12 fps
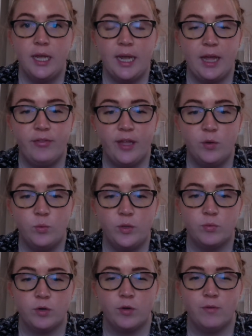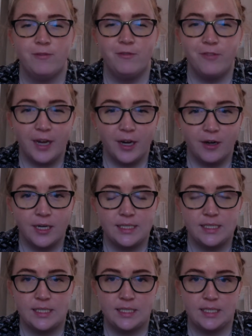and then we wrote very
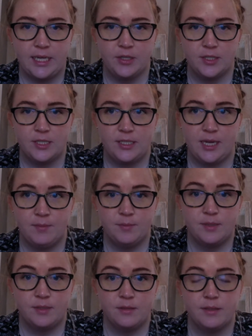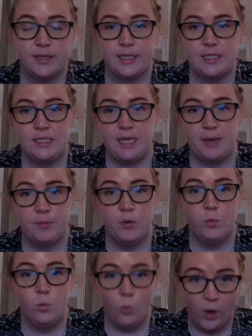detailed steps, like step
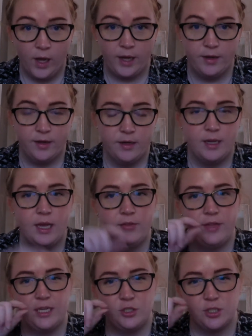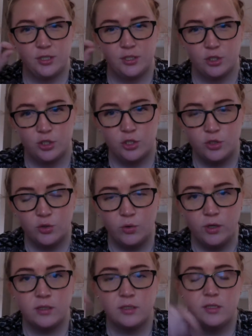1, and then just a
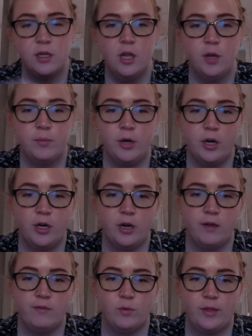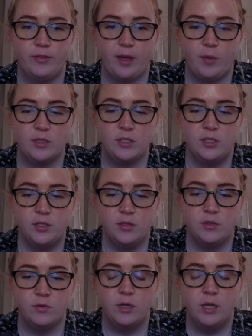short part of what they would
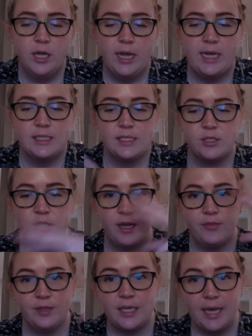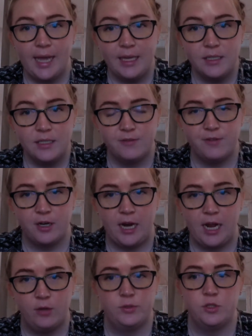do until at the end of our
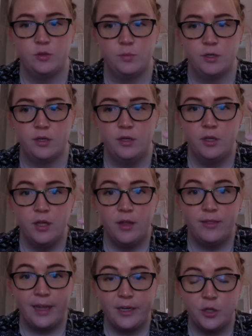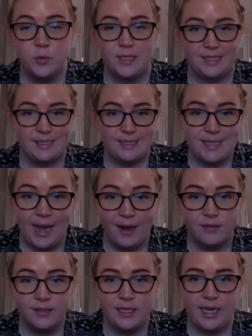how-to book, they knew
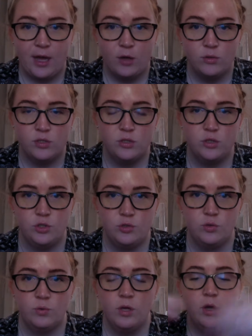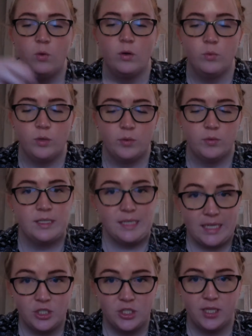exactly how to do what we were
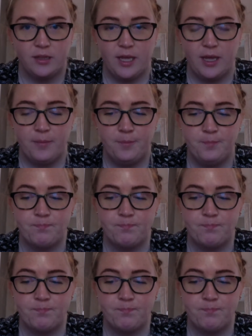teaching them.